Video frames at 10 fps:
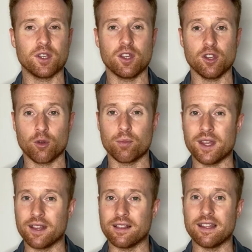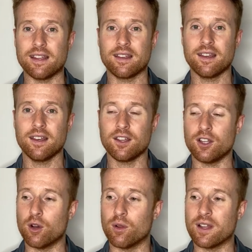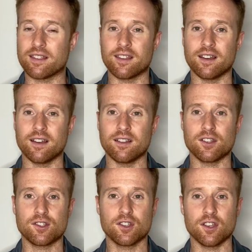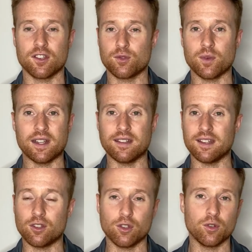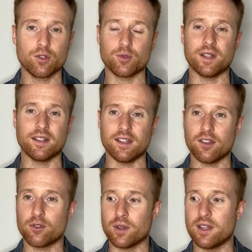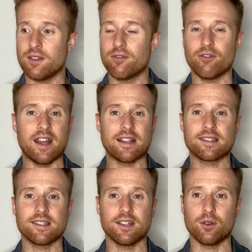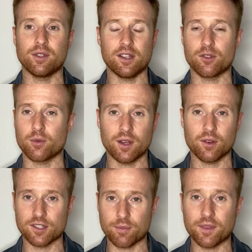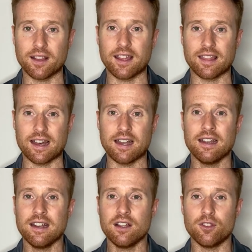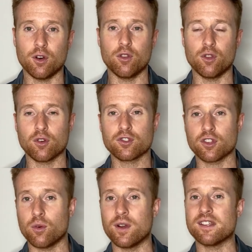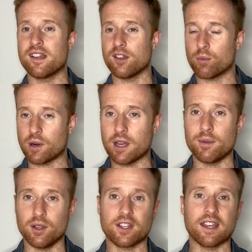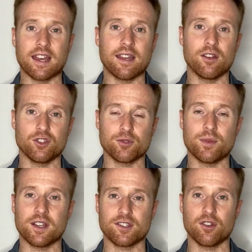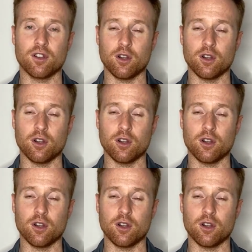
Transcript: European league, you know, like the Sweden D2, Sweden D3, France, you know, D3 or something like that. Those are the ones that you'll probably be looking at here just because you're in a